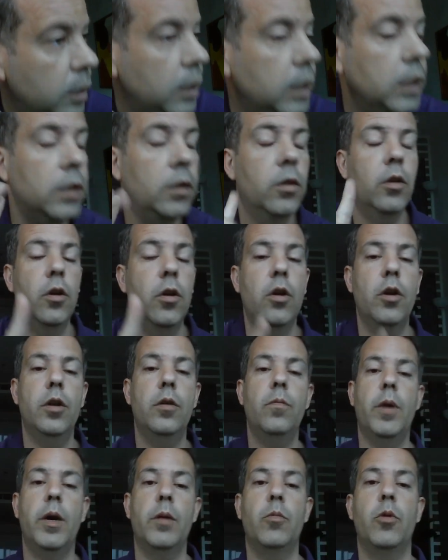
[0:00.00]
Good, one
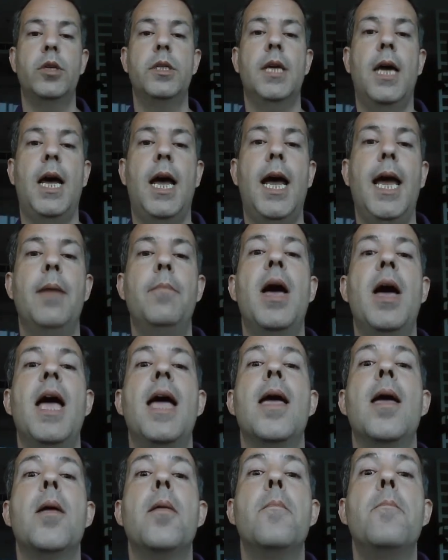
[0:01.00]
more time.
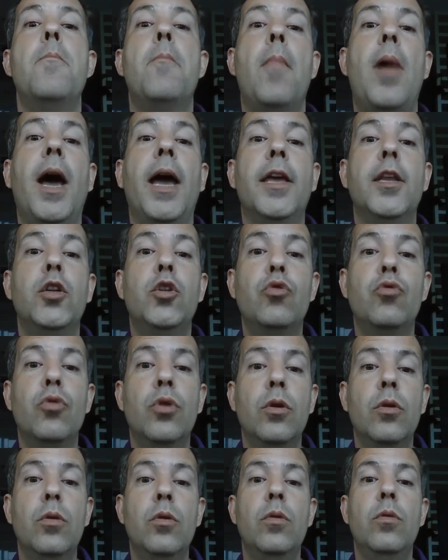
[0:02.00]
My
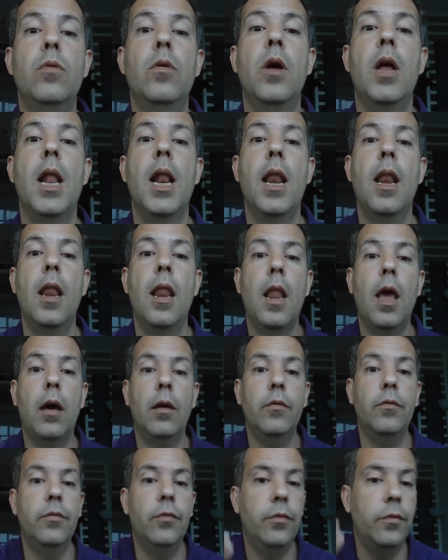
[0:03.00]
true
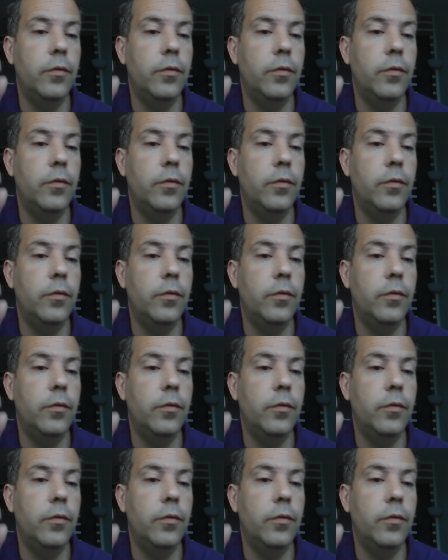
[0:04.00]
love.